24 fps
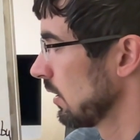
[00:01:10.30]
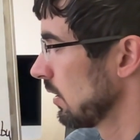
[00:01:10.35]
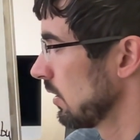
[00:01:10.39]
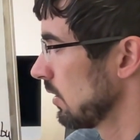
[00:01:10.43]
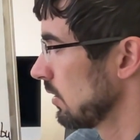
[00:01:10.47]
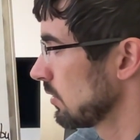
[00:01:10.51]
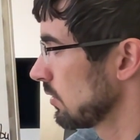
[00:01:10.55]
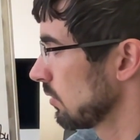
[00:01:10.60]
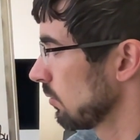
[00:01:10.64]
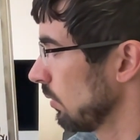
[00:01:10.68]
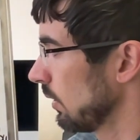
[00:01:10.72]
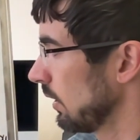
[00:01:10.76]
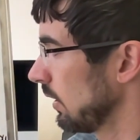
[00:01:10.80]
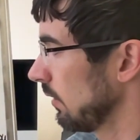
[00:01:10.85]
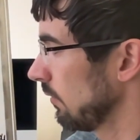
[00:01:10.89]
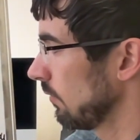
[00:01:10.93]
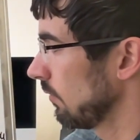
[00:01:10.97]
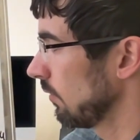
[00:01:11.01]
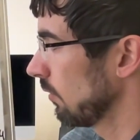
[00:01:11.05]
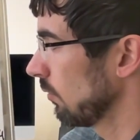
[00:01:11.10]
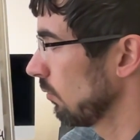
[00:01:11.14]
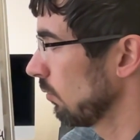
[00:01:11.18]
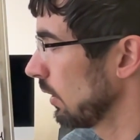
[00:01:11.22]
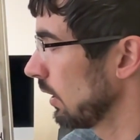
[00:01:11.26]
So
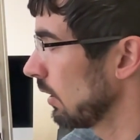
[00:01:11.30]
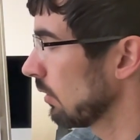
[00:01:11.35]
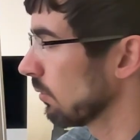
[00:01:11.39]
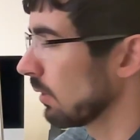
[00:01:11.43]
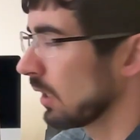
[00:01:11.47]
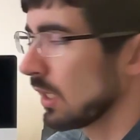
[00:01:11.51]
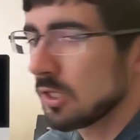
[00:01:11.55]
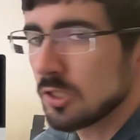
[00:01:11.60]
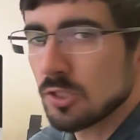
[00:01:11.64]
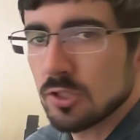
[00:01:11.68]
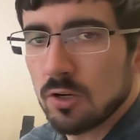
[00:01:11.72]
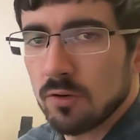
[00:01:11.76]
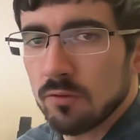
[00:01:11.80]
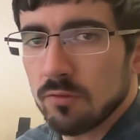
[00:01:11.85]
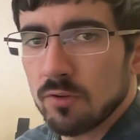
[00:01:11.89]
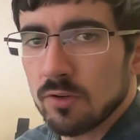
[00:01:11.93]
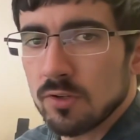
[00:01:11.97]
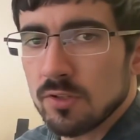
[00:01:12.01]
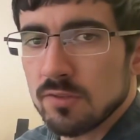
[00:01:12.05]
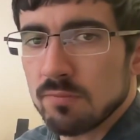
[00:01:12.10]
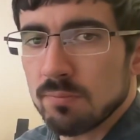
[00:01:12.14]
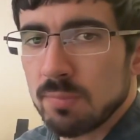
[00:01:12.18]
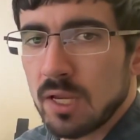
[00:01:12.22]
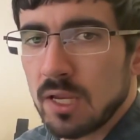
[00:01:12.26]
we've rearranged our
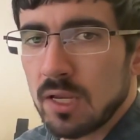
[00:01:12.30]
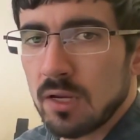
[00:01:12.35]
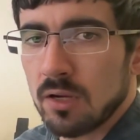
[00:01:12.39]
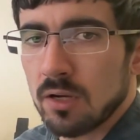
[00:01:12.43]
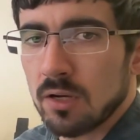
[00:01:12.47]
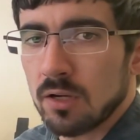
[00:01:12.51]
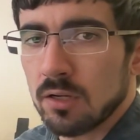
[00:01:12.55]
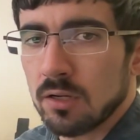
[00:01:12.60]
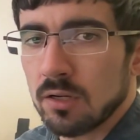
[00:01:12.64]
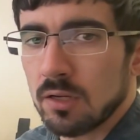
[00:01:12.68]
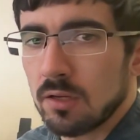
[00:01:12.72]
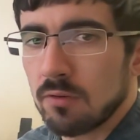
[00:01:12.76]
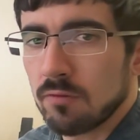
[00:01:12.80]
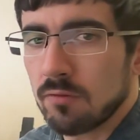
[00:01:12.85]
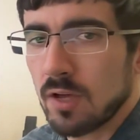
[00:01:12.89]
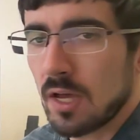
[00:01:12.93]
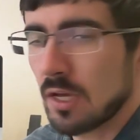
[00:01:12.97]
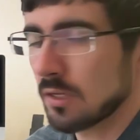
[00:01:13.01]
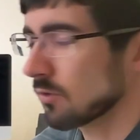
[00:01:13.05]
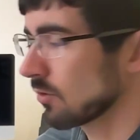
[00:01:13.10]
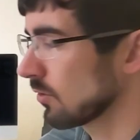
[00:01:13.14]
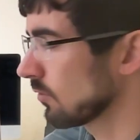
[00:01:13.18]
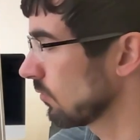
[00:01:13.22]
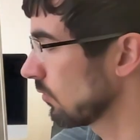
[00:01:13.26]
first pair in
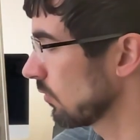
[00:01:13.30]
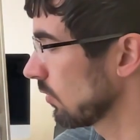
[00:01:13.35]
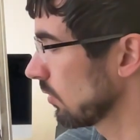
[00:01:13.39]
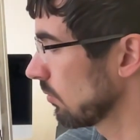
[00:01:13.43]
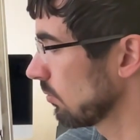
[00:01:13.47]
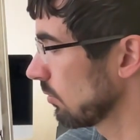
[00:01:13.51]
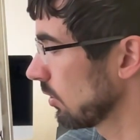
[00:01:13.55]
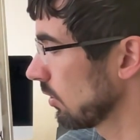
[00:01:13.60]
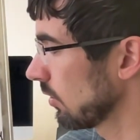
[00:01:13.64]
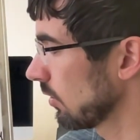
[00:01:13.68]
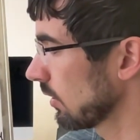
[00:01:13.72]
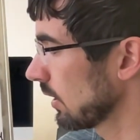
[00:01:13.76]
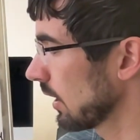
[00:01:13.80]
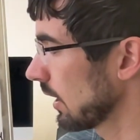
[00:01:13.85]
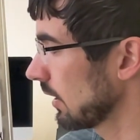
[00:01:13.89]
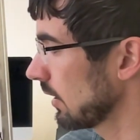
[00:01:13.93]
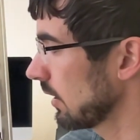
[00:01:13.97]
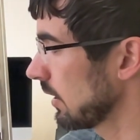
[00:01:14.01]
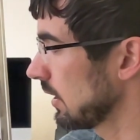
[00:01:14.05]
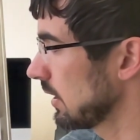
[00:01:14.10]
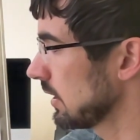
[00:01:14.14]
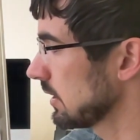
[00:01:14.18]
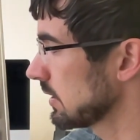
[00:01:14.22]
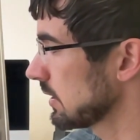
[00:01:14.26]
factored form to look like
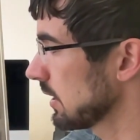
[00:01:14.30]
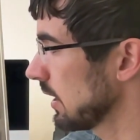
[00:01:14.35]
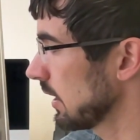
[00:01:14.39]
this,